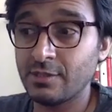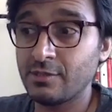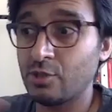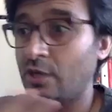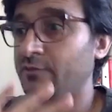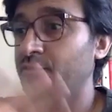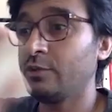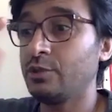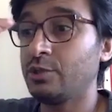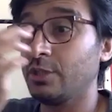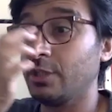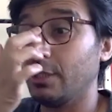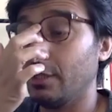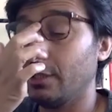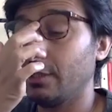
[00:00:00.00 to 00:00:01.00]
software
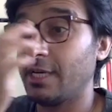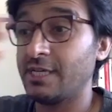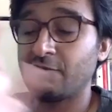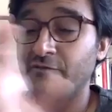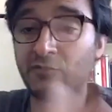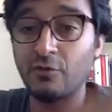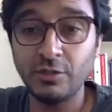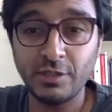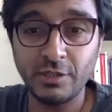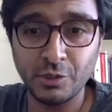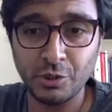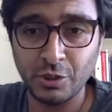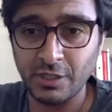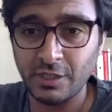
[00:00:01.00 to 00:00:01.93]
engineering, taste front-end engineering,